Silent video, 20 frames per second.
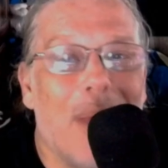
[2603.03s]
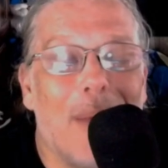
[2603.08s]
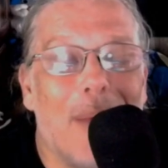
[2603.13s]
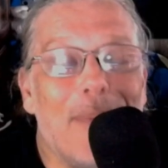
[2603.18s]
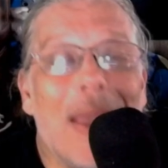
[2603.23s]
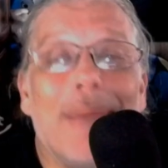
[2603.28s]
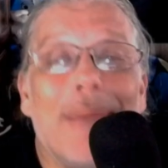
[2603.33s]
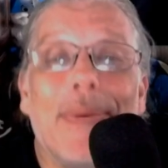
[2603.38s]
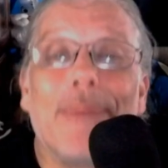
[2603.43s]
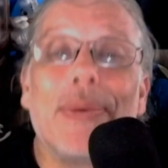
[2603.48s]

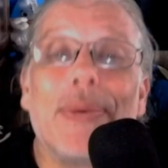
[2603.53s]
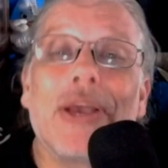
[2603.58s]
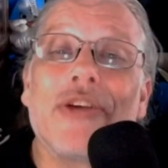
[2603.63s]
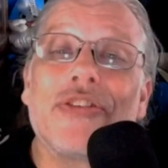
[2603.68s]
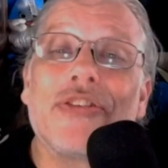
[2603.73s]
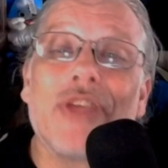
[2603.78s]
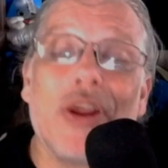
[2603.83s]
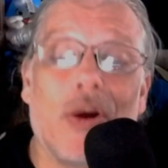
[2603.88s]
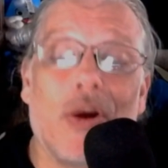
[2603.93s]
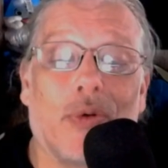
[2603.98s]
Maybe
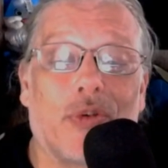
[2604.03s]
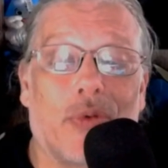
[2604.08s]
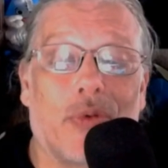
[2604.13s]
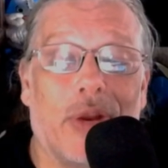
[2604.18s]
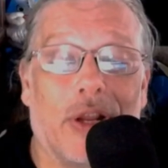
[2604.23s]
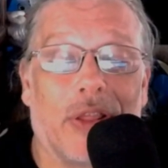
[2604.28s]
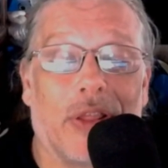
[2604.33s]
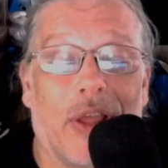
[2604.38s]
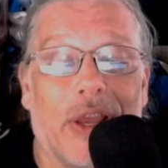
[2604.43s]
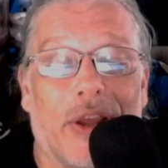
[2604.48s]
because they don't
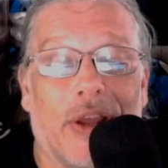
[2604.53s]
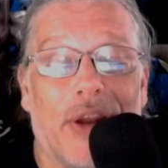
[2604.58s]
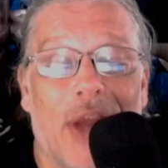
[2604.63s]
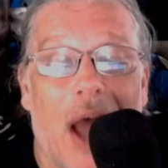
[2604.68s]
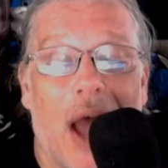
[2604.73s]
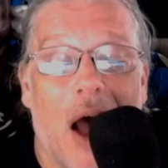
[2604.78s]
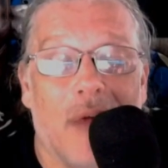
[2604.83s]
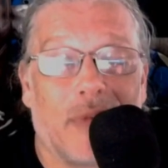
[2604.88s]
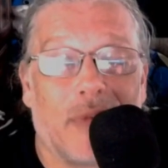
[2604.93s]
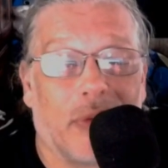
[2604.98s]
treat it like a
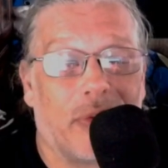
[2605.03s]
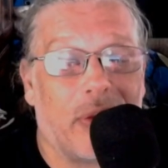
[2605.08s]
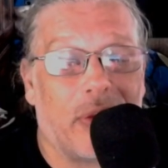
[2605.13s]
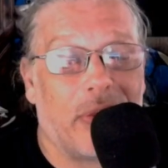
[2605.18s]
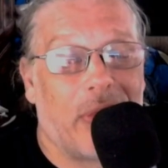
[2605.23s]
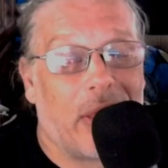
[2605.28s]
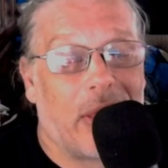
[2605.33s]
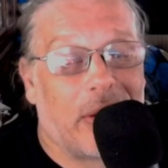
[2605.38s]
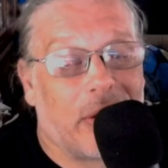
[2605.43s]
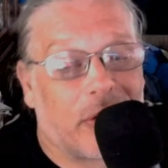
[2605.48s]
novelty.
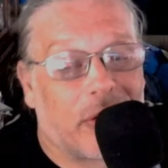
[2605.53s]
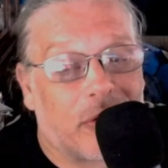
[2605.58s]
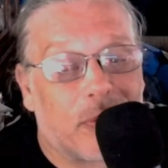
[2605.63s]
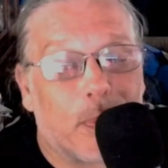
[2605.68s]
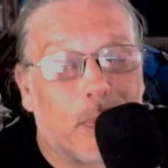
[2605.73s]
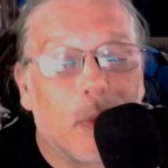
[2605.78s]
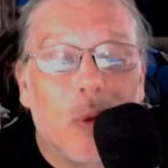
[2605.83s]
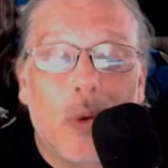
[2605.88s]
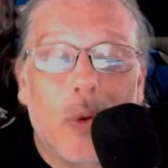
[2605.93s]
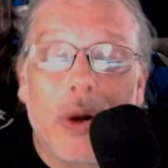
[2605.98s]
They'd
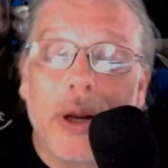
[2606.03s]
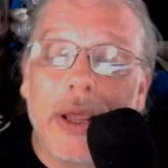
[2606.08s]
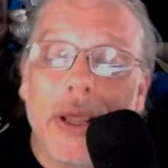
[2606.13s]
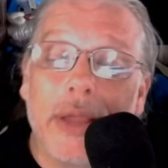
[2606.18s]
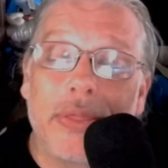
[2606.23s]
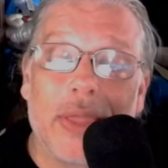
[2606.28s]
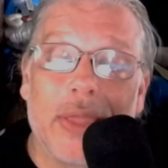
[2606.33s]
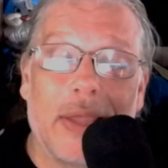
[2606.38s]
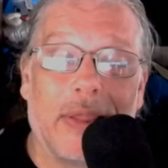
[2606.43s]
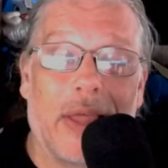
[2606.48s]
explored
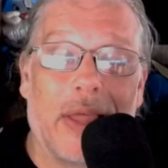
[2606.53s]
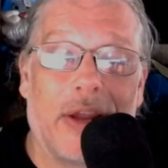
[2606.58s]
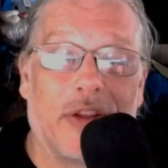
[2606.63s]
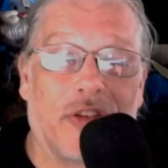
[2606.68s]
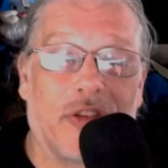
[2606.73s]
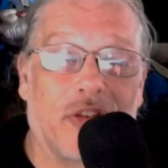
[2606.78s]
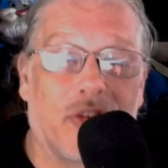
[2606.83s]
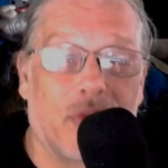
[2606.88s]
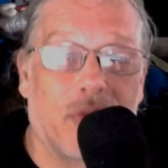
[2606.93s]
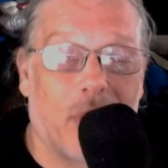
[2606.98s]
it. They let
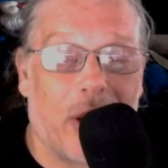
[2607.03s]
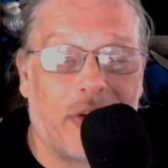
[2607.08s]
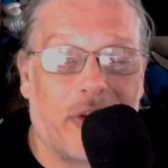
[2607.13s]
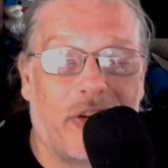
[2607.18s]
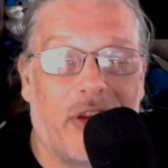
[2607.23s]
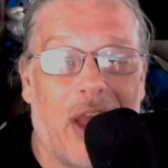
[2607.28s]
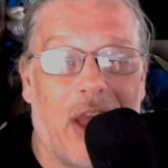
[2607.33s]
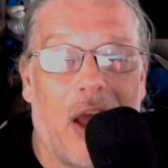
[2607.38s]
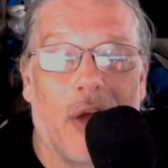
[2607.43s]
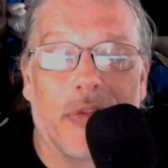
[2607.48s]
it
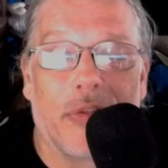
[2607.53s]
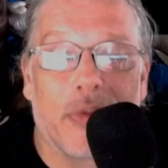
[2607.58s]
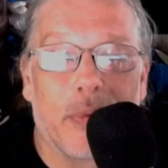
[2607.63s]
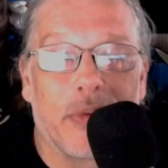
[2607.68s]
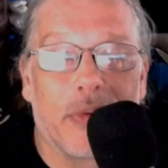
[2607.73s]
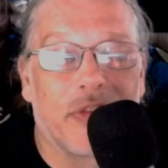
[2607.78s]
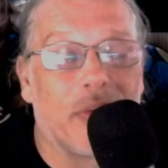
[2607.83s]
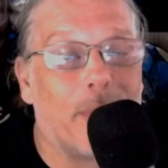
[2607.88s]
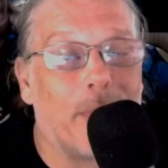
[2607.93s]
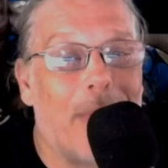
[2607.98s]
stretch out. There
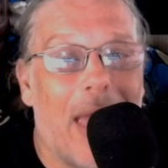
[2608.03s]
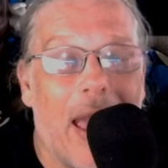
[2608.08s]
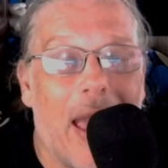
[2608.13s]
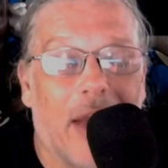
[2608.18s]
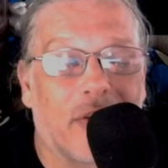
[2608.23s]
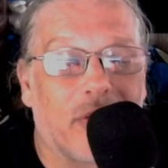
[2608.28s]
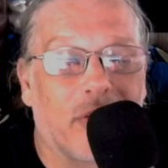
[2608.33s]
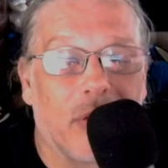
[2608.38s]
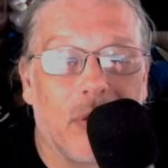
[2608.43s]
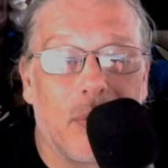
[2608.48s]
was some
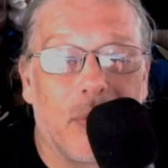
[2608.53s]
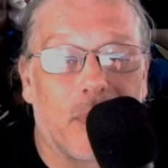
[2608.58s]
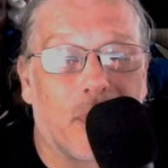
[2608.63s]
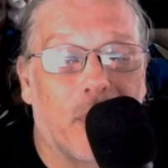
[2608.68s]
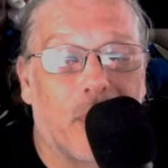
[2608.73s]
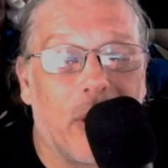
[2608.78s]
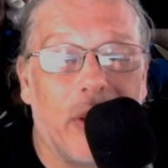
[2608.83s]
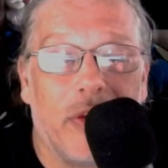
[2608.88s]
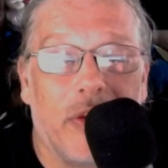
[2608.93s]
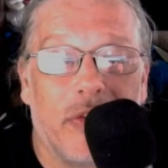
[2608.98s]
excellent
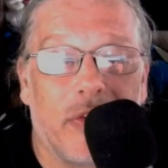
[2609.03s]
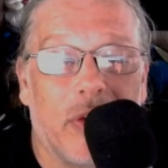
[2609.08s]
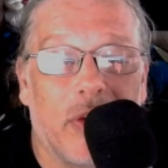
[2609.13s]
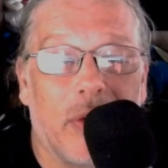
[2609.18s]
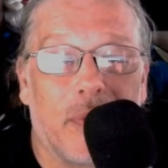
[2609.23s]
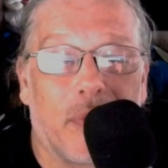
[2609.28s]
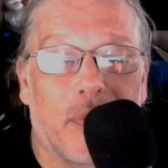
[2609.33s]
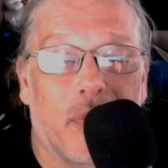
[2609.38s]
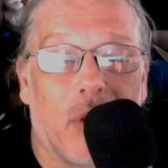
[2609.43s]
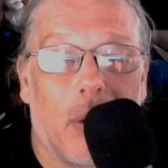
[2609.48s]

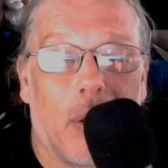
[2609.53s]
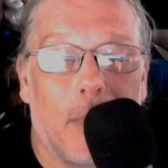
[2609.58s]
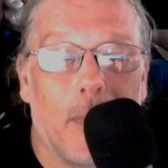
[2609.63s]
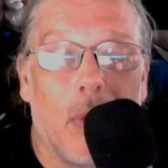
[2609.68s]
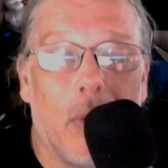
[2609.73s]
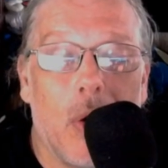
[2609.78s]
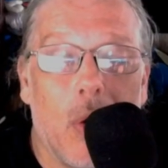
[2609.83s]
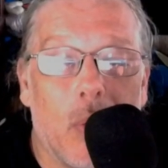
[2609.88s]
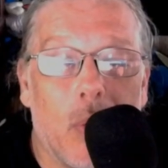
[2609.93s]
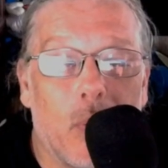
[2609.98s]
phrasing from
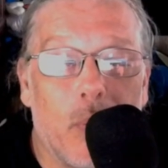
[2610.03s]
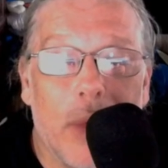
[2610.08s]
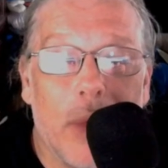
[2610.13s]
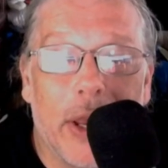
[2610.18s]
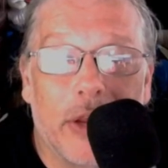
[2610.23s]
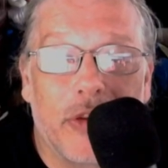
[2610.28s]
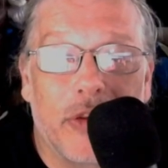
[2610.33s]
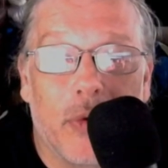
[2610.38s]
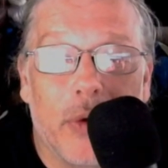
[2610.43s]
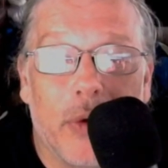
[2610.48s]

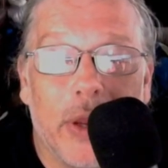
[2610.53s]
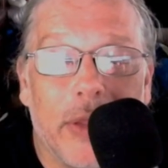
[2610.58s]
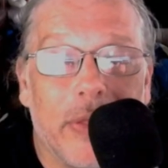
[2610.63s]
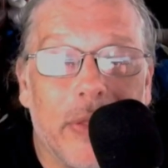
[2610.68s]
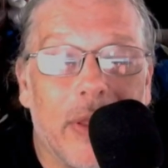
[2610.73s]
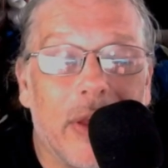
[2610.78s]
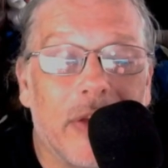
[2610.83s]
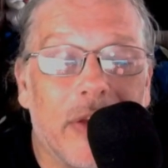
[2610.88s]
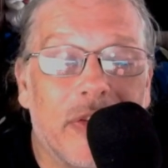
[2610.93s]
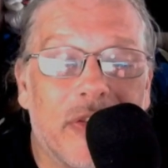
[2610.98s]
Rick
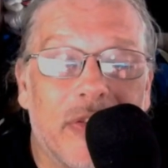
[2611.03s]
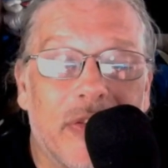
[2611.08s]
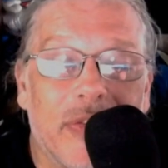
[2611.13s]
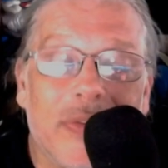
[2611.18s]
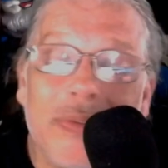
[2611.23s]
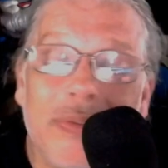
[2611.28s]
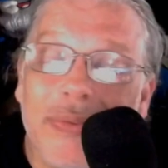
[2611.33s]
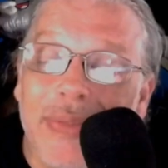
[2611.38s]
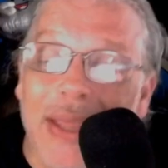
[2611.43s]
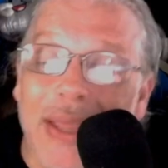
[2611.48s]
during
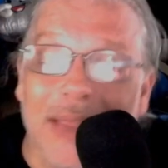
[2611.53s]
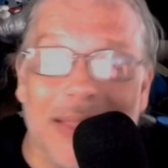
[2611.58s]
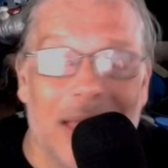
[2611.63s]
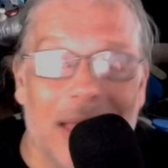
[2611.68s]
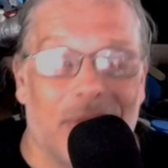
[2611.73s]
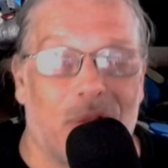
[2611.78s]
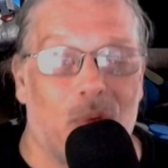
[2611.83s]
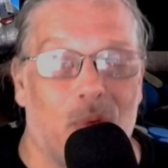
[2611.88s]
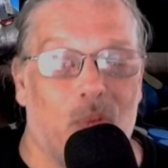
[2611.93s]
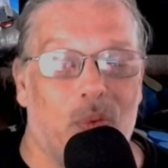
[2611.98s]
this. They
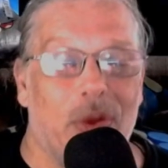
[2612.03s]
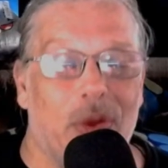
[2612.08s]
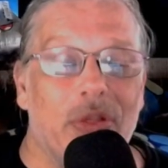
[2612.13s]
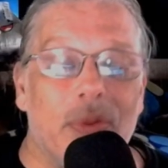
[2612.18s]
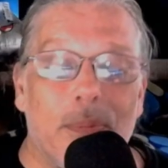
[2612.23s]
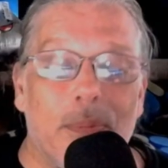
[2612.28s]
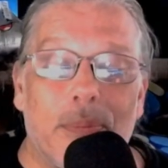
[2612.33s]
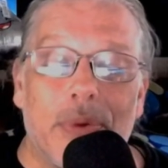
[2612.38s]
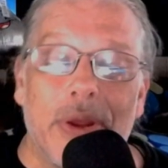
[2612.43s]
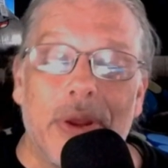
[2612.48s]
let the
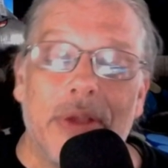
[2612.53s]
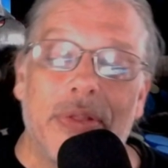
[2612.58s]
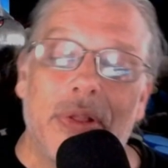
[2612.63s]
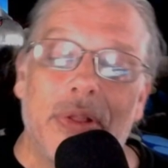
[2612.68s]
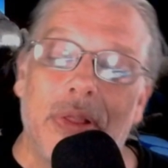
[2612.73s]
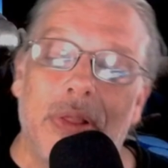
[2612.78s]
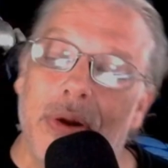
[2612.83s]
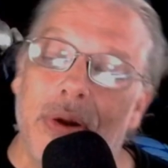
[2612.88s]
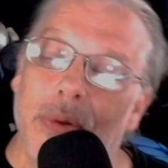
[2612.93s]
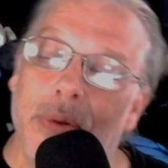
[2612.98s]
rhythm breathe
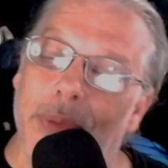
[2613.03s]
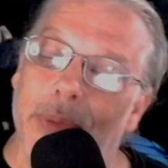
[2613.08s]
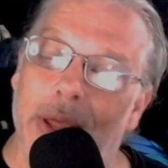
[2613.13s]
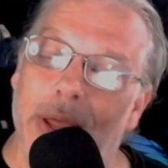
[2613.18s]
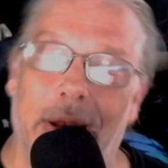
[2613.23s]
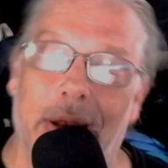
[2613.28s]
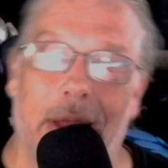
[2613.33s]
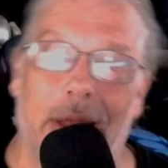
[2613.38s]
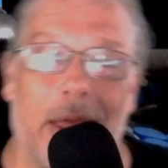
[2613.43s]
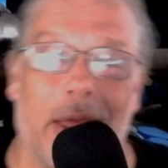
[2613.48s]
a little
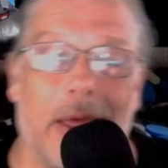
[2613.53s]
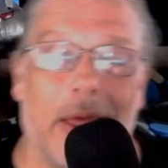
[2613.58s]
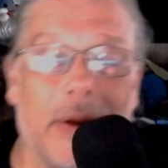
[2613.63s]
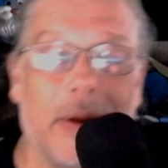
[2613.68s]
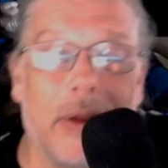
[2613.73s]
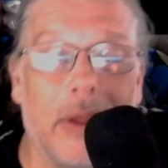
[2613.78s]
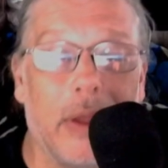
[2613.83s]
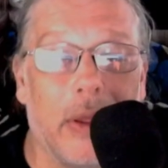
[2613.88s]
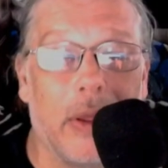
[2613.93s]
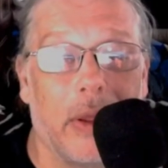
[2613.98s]
bit,
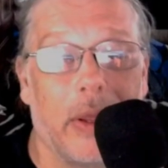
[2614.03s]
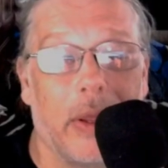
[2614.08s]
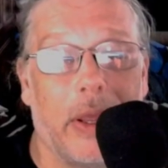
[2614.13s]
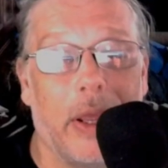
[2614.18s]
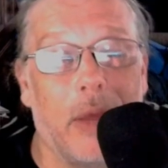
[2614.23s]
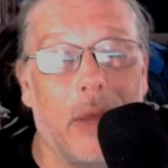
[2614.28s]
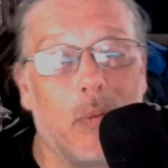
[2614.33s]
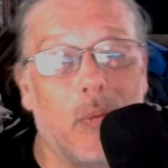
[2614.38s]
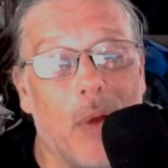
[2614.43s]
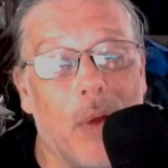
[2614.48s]
and
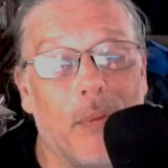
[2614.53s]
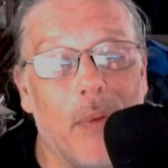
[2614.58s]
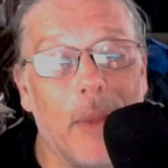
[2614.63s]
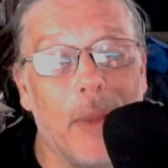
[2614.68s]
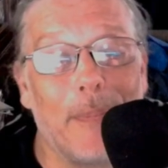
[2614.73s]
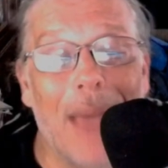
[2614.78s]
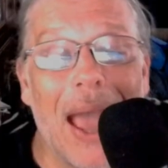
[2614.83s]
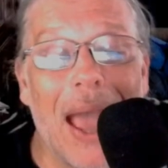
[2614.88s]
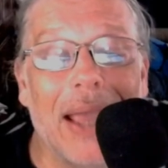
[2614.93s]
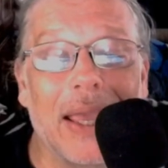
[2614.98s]
it went
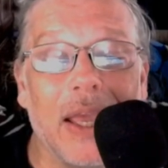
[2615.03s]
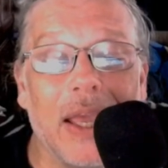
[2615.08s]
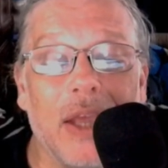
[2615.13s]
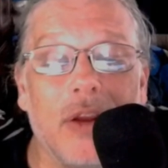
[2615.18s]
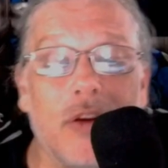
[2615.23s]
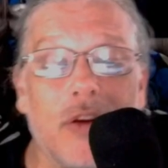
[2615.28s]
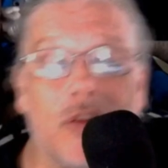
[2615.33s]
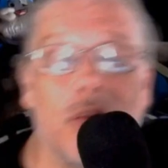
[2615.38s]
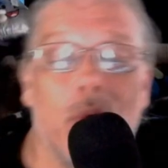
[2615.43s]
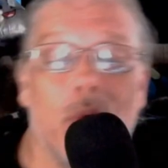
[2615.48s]
back
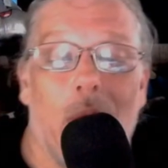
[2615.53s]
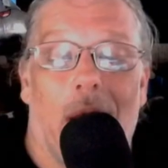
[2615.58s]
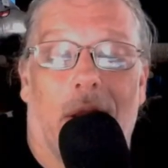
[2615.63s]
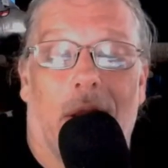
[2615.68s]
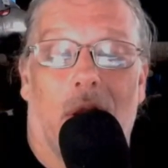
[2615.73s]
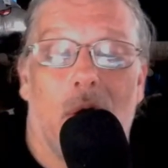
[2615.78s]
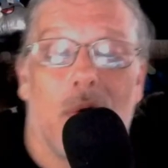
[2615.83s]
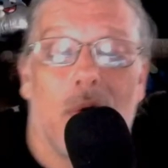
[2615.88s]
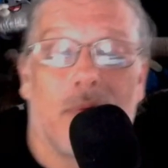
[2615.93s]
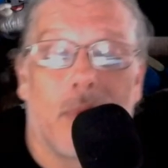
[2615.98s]
into
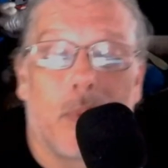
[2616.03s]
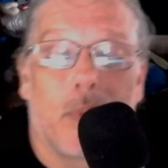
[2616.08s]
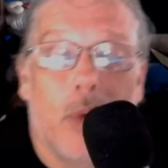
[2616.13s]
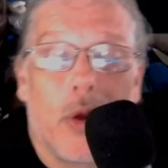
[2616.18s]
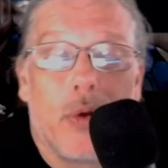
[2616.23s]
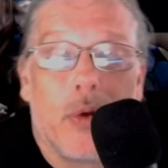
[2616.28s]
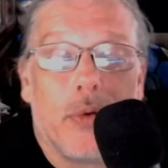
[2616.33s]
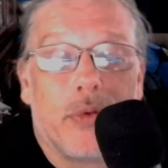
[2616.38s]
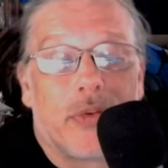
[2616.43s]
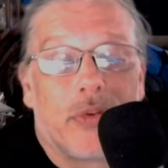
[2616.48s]
Echo of a
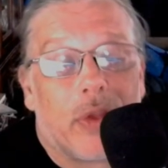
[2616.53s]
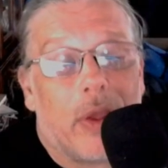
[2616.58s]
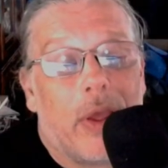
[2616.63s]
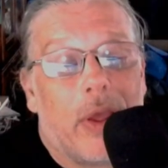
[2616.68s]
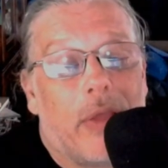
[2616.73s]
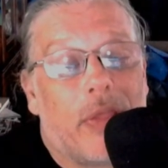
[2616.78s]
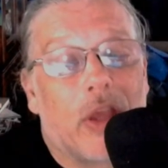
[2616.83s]
Rose.